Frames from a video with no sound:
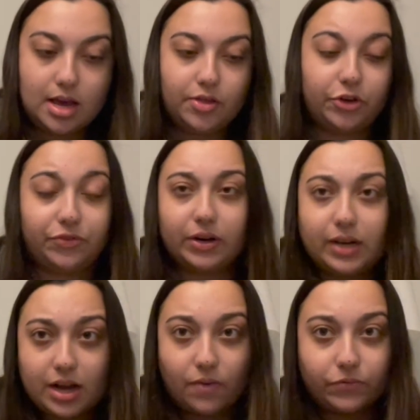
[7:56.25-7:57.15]
they're very
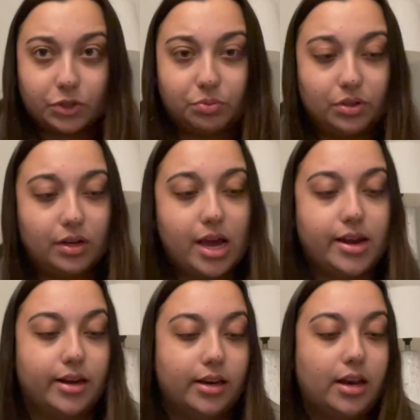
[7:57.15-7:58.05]
comfortable
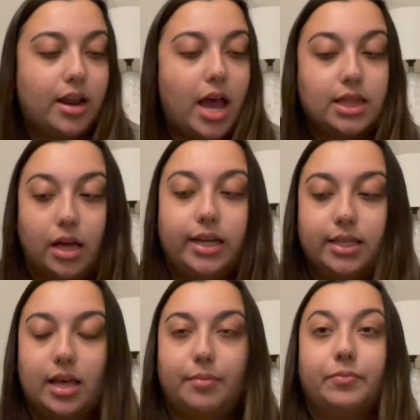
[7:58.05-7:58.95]
and I like
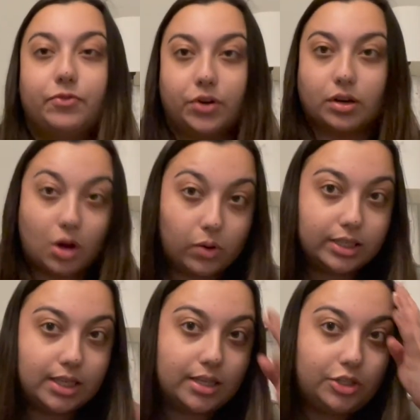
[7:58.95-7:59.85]
them for going
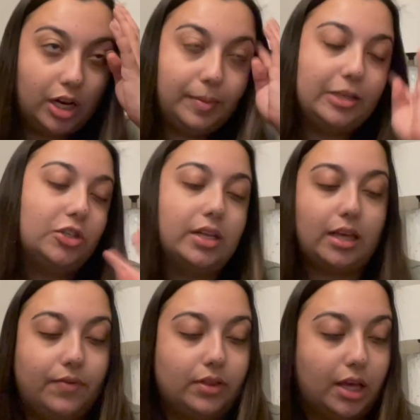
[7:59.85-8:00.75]
to the gym and just like
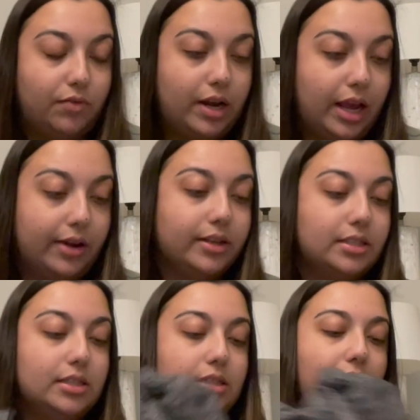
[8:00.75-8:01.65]
like running errands
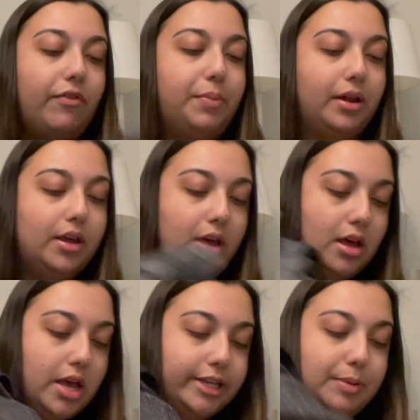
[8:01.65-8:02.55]
and stuff, but
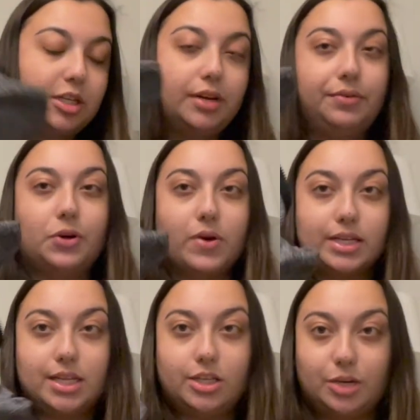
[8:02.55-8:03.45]
especially for going
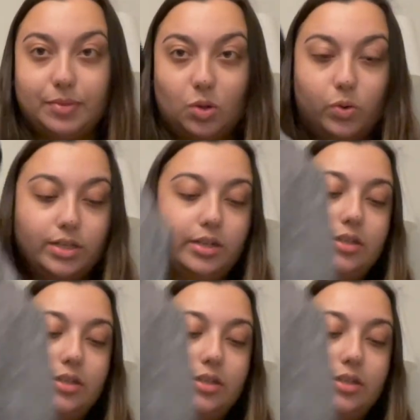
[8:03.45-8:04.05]
to the gym in the winter